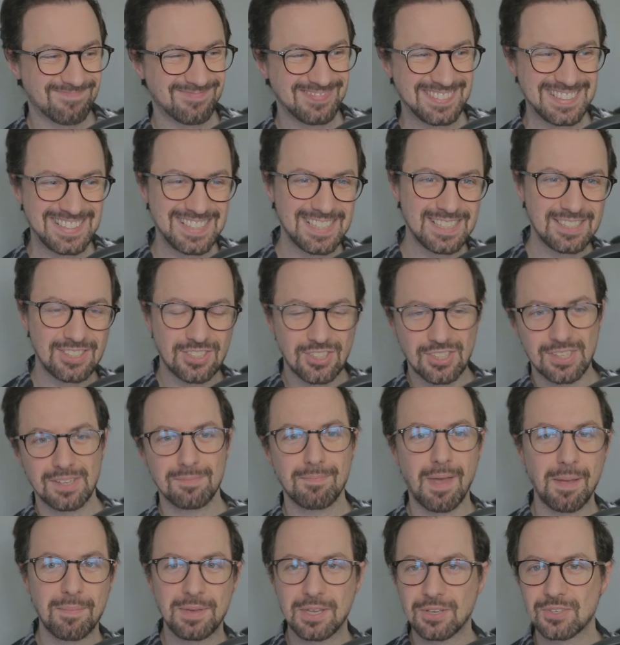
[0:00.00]
you
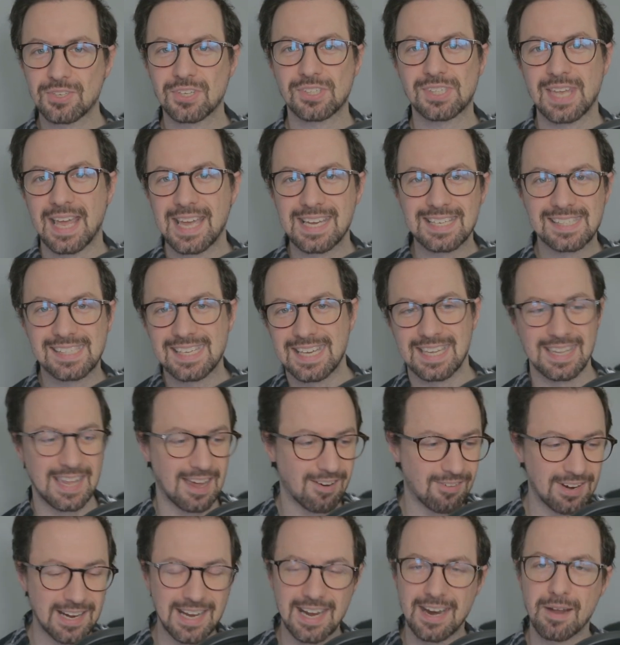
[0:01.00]
just, maybe you're just like sitting
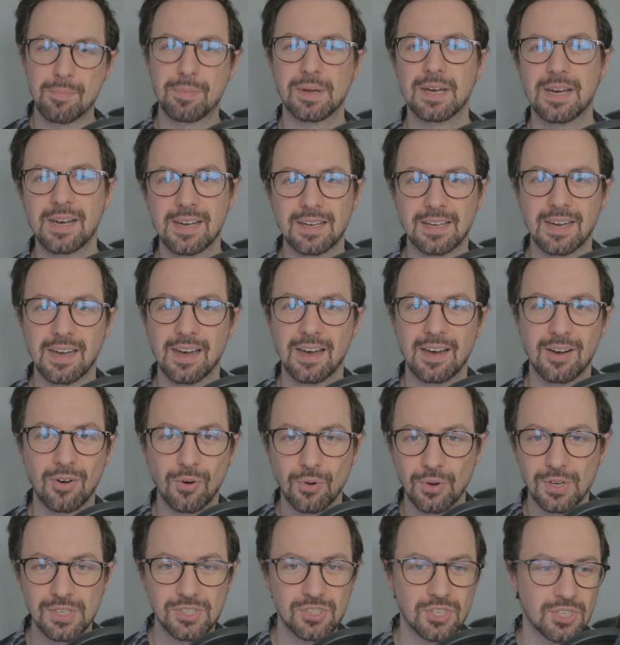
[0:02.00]
there eating a burger,
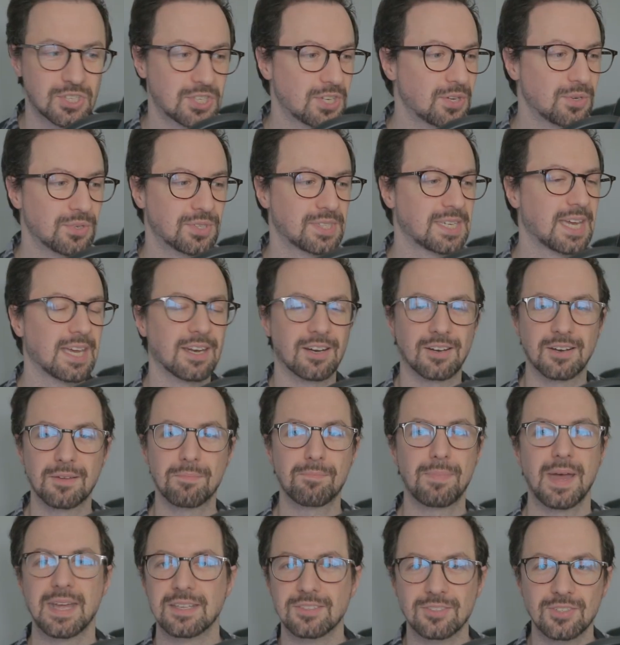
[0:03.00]
or it's just you sitting on a
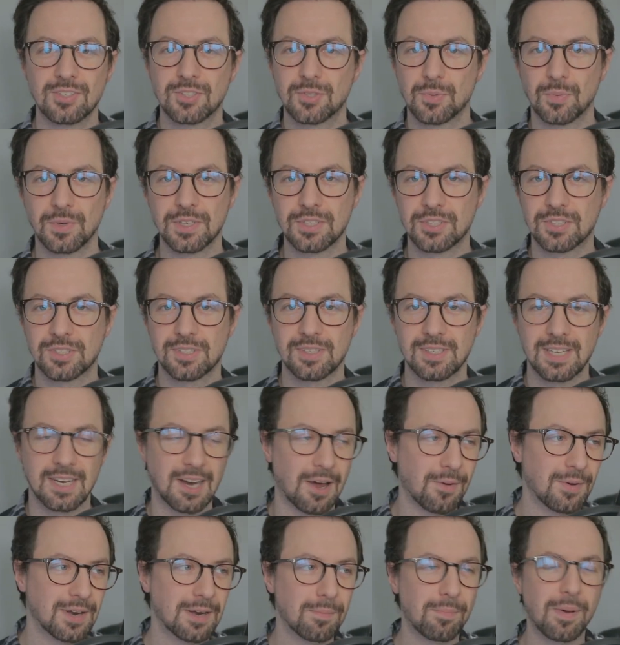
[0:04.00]
bench, which you
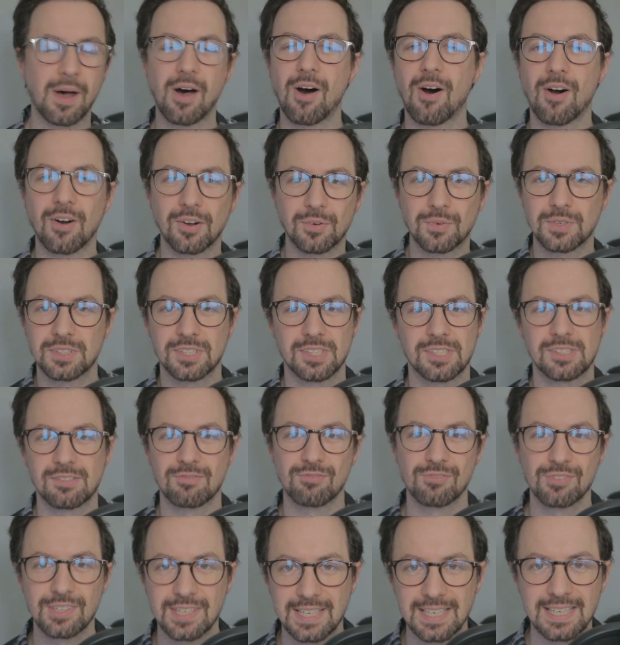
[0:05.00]
know in the park, which
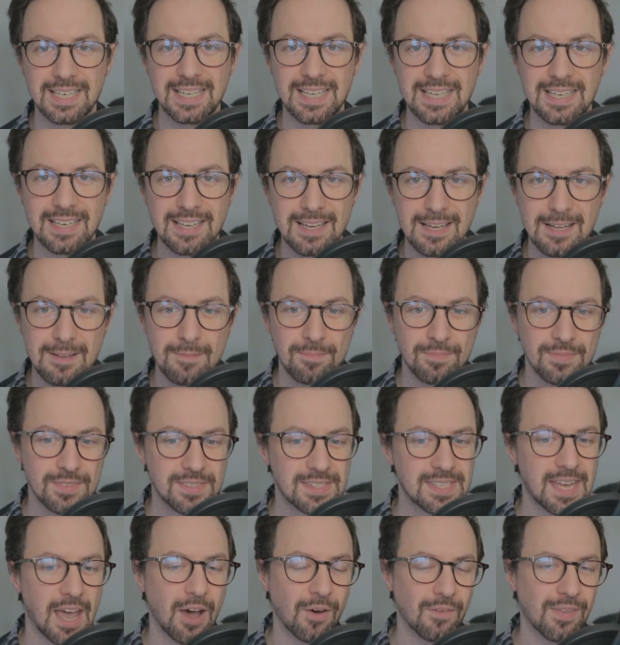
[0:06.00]
doesn't really
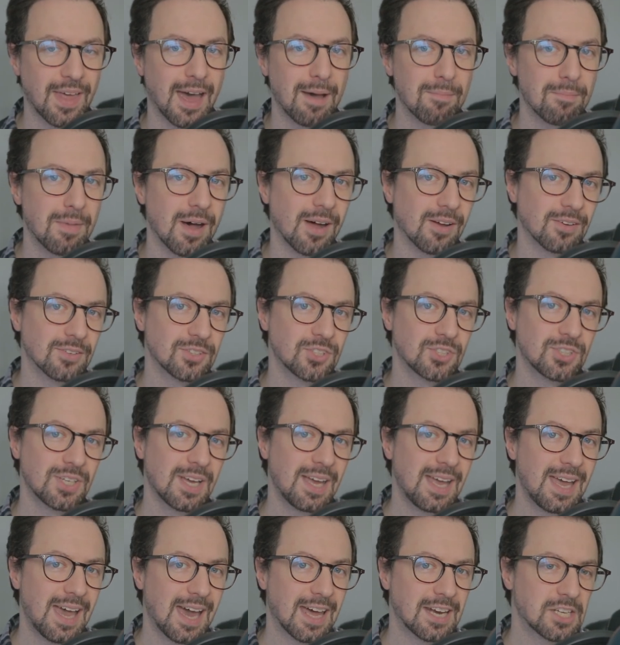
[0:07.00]
tell that much.
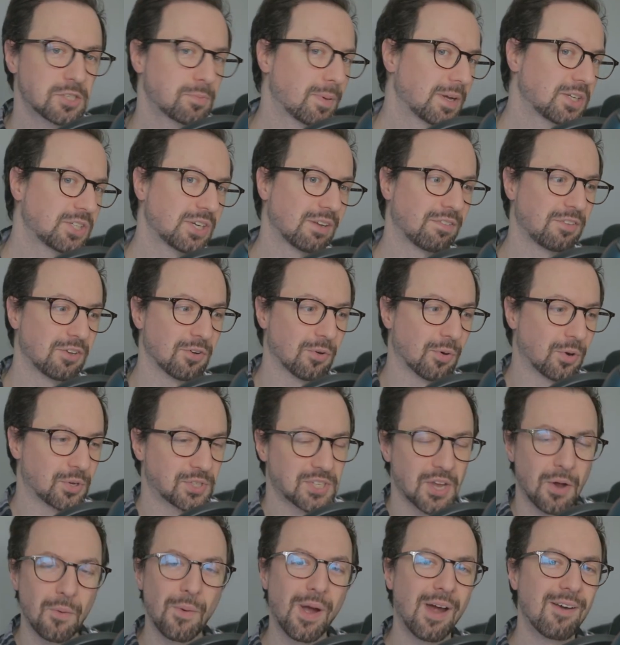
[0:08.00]
And especially if you're
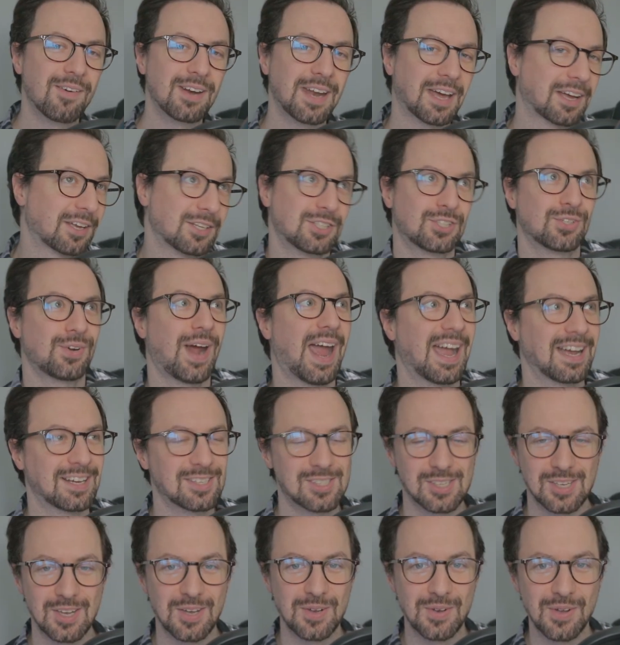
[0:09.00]
also wearing like a
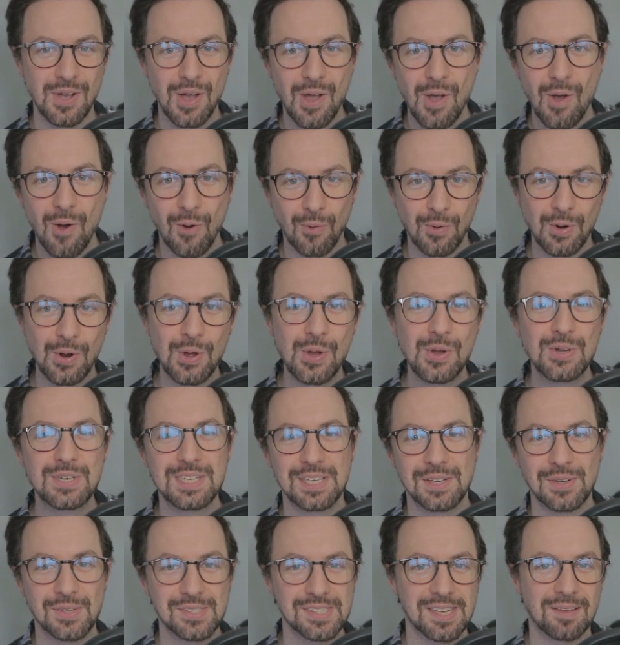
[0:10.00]
tracksuit or a
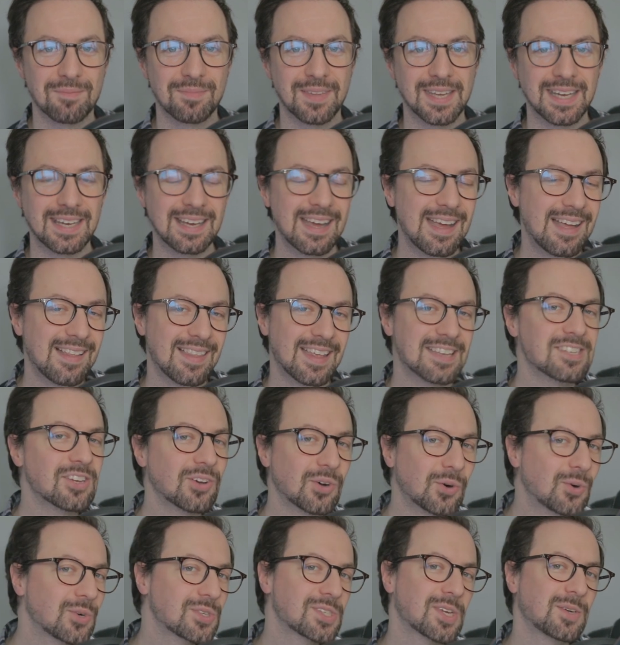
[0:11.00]
hoodie or something, that's
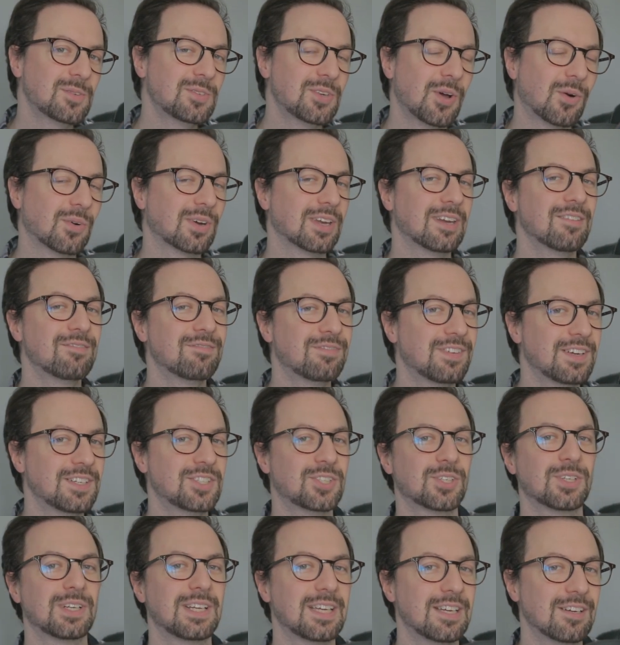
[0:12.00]
also not going to
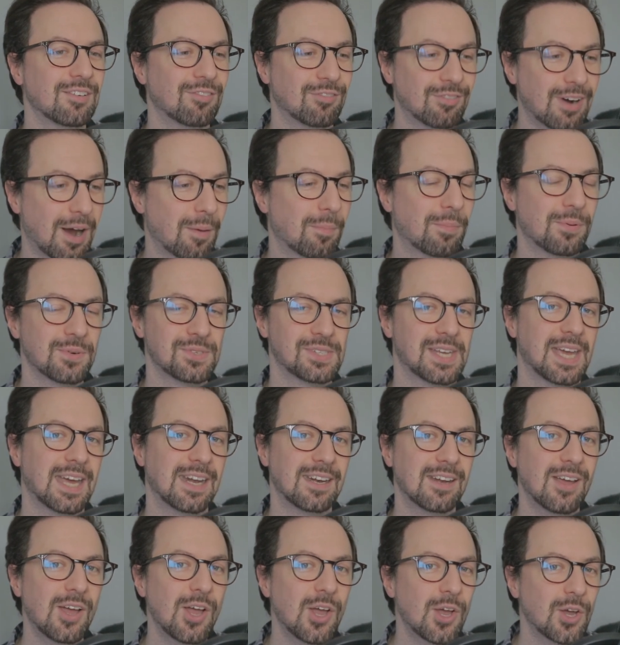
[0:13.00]
visually
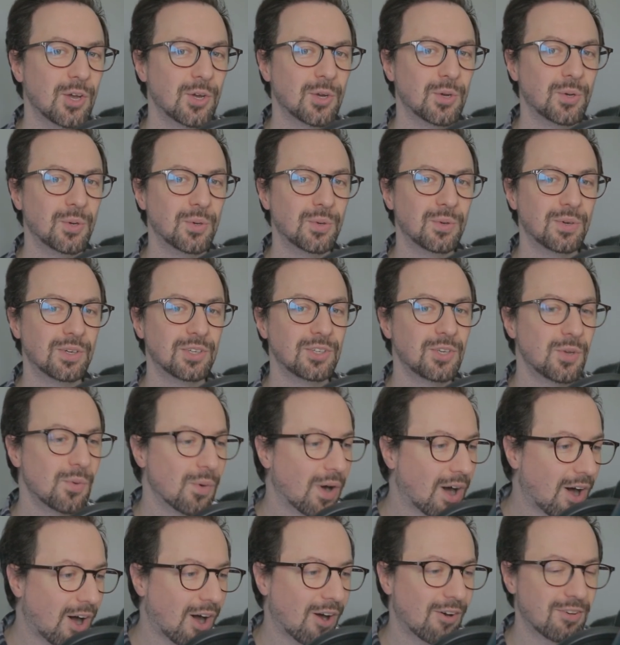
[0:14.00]
represent who
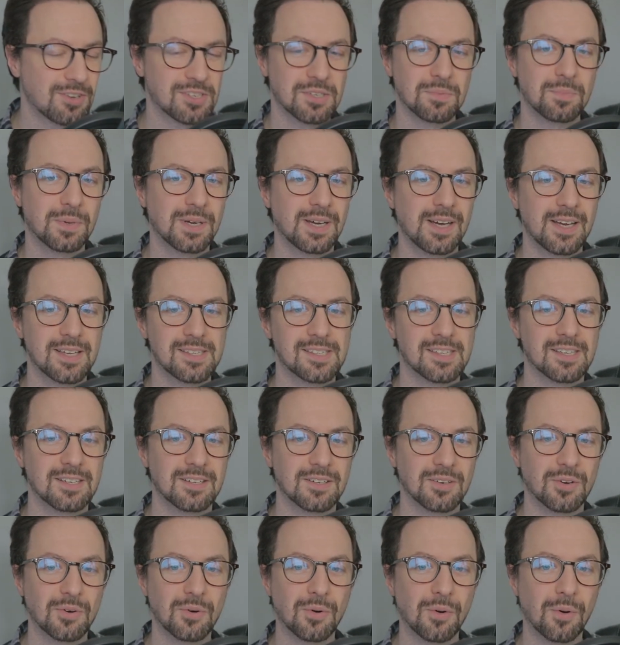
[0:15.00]
you are as a
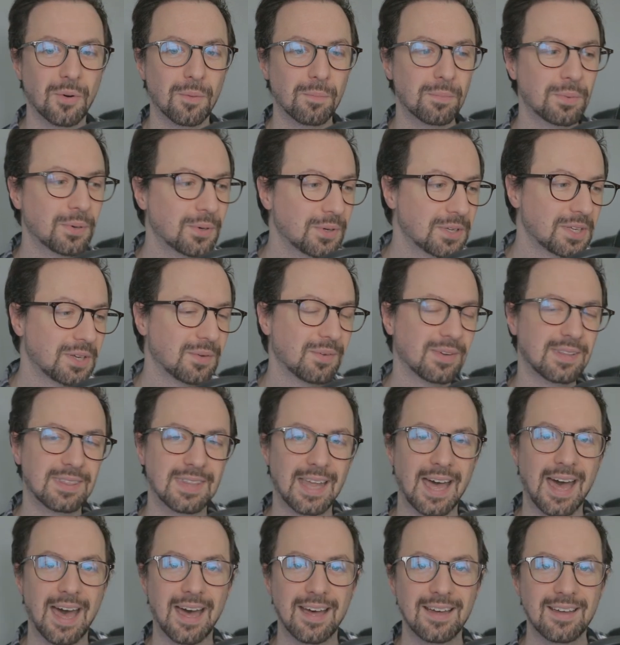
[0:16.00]
person or put you in
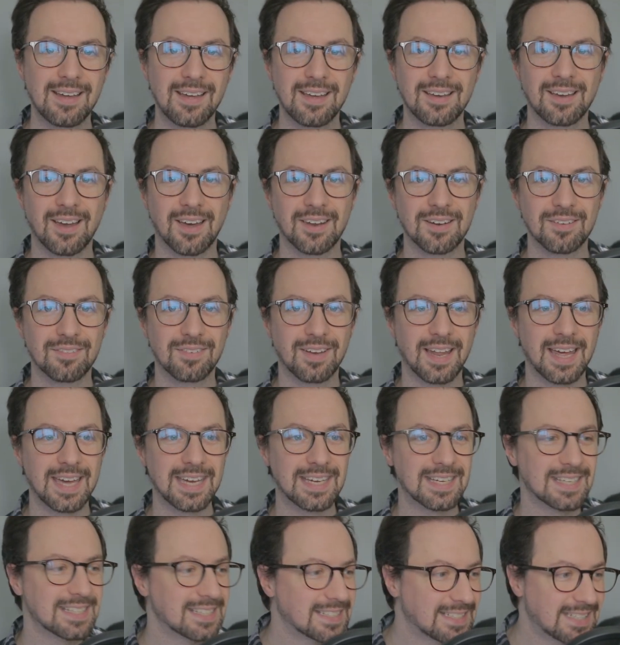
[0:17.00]
that kind of
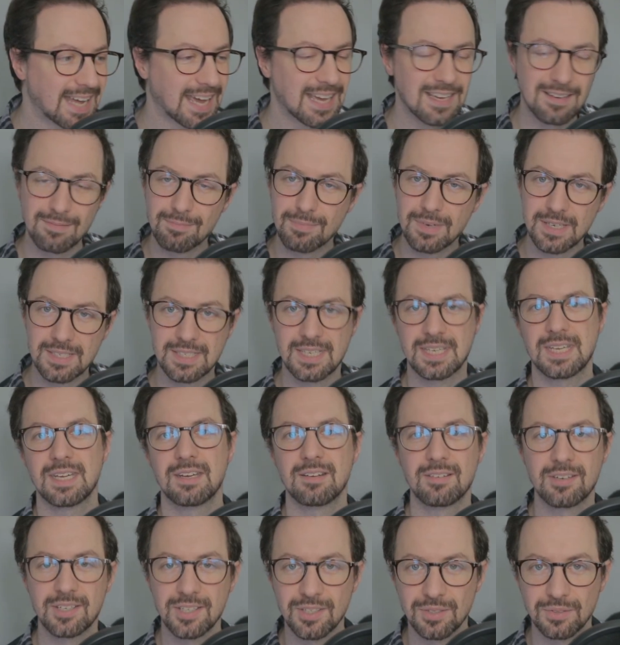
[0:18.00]
like date
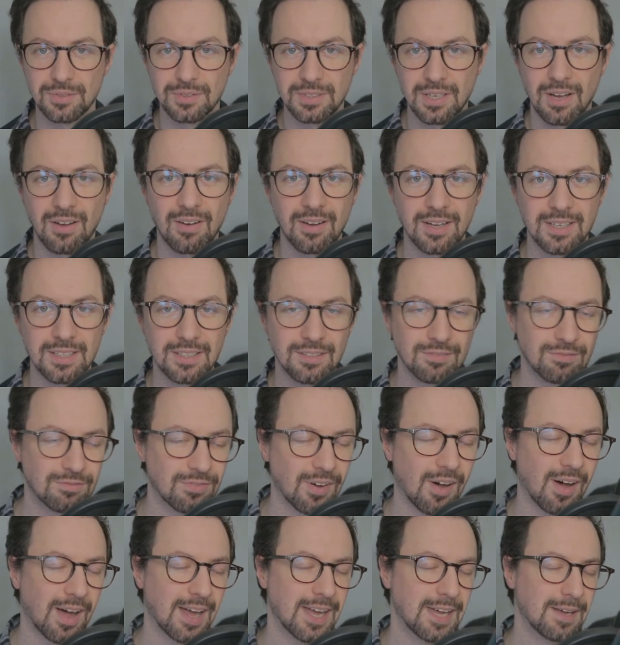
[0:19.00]
material kind of
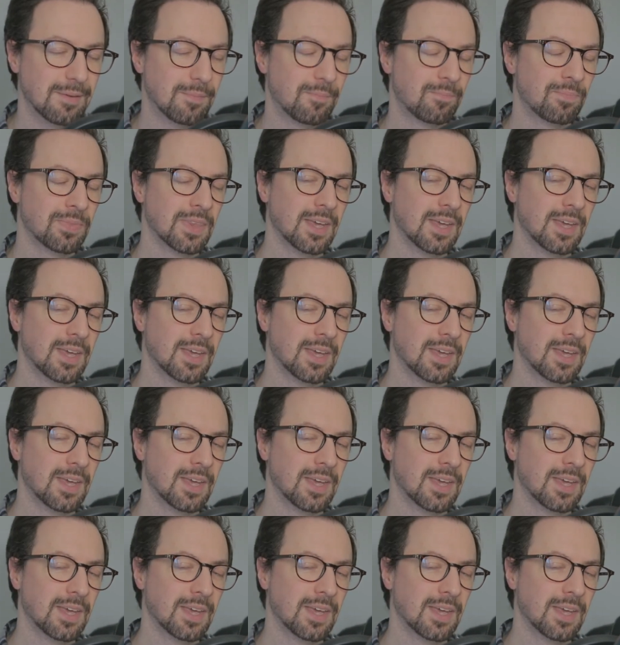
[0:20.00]
vibe.